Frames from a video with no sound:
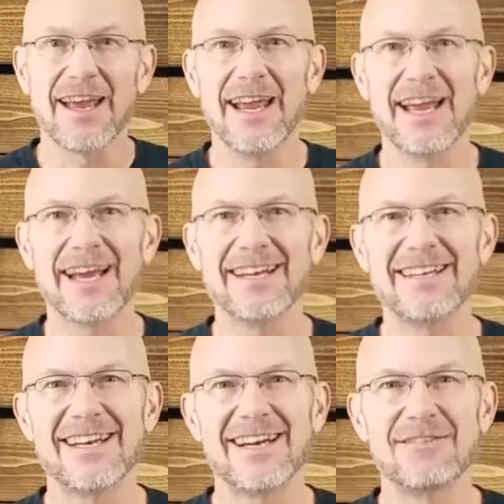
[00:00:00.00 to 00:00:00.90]

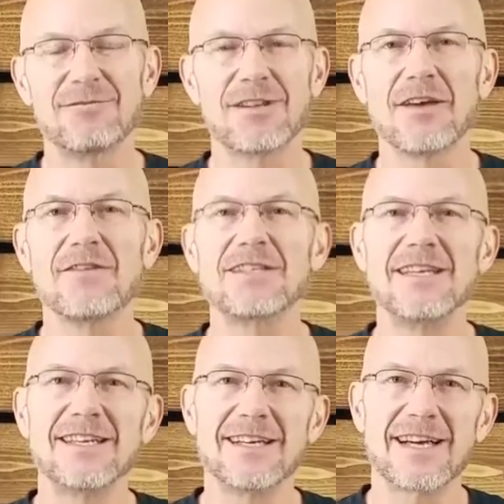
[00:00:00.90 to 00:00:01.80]
And we'd love to
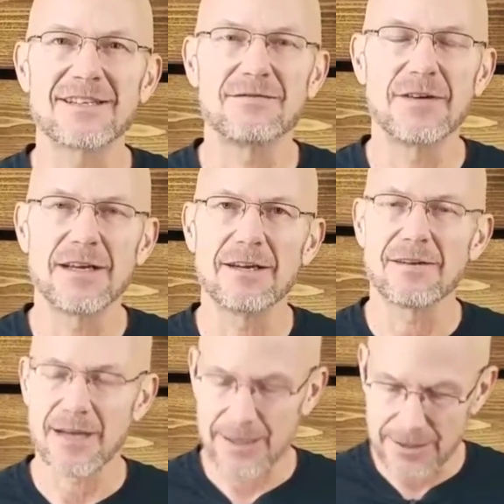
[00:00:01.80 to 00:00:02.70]
see you in the next video.
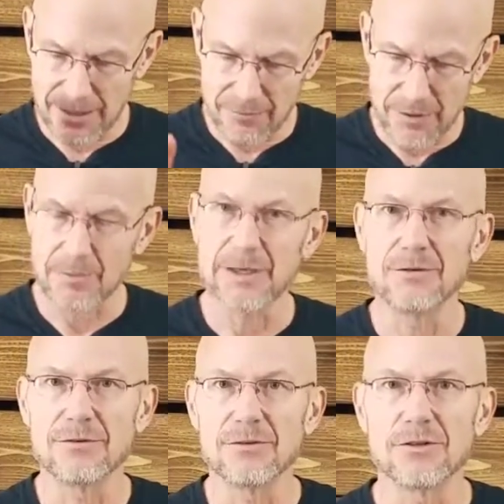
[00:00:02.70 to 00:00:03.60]
Like I said, we're going to be
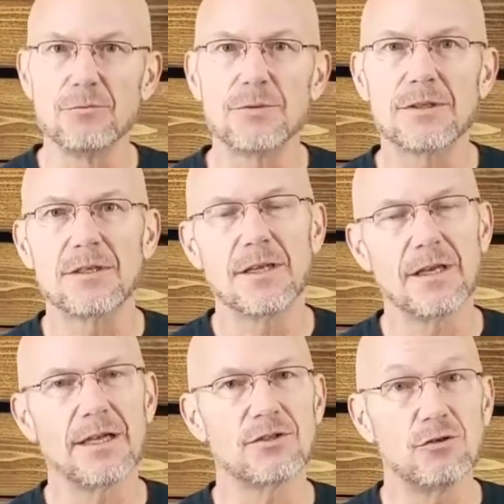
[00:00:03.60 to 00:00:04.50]
doing soups
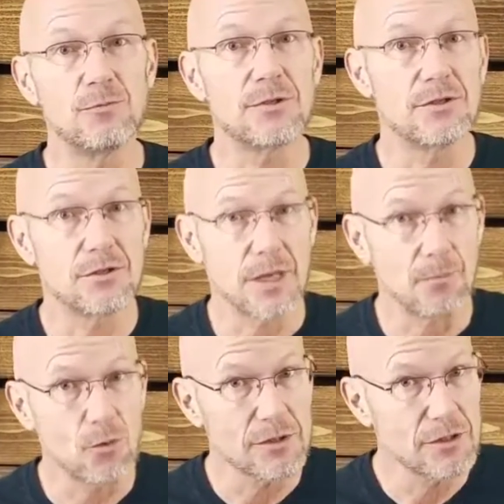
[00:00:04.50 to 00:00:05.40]
and
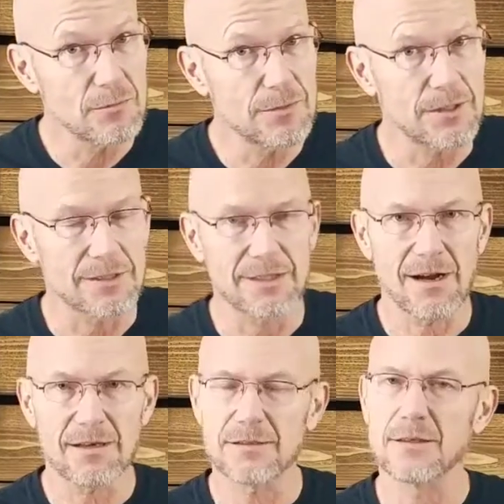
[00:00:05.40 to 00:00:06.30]
more soups and
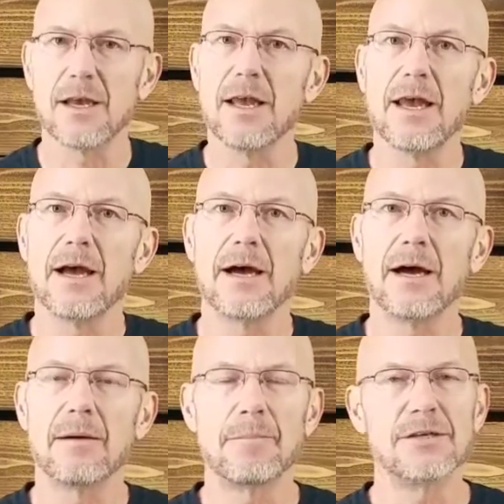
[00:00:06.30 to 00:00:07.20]
stocks,
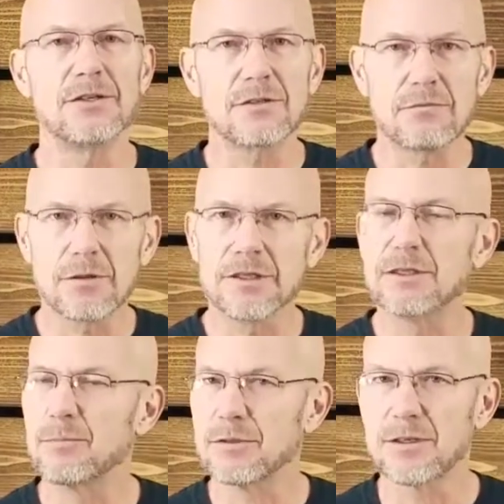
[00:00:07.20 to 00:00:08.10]
but just really
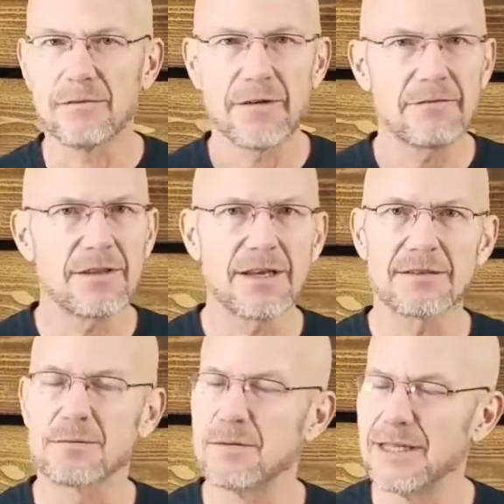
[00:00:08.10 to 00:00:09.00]
simple stuff.
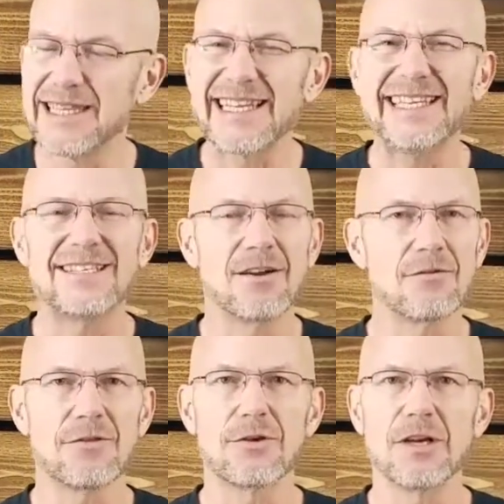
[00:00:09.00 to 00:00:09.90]
Everything's at least
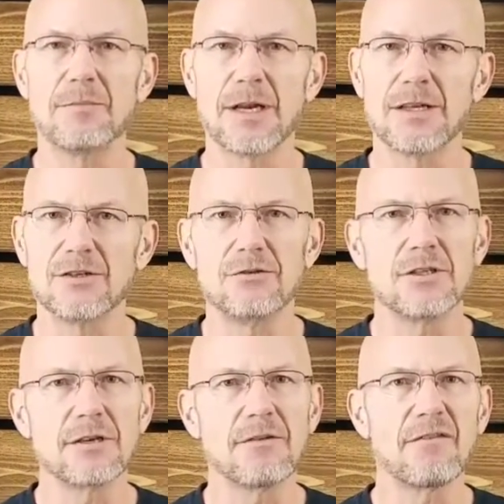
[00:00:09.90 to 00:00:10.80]
under 30 minutes,
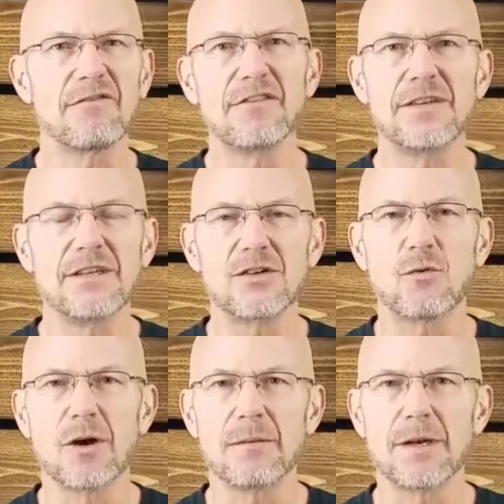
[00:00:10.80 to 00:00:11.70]
usually around 15 to
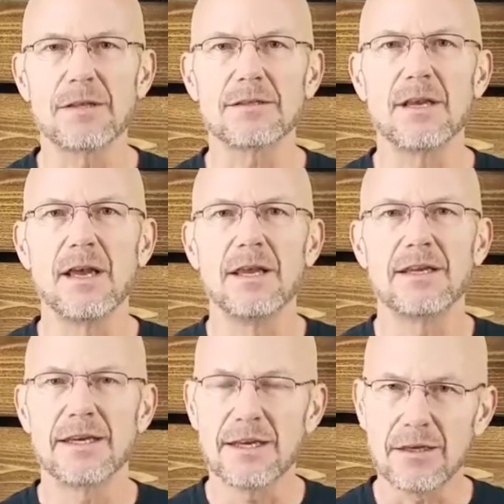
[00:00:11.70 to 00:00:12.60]
20 minutes
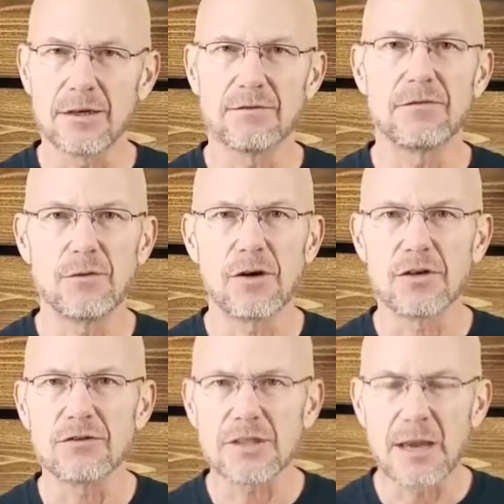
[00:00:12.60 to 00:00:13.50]
to get good food
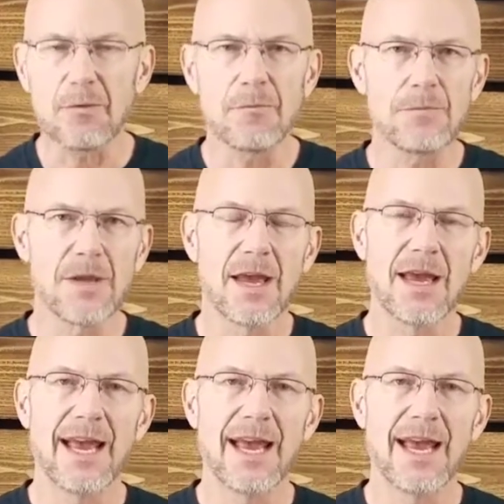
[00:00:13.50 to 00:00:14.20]
on your table.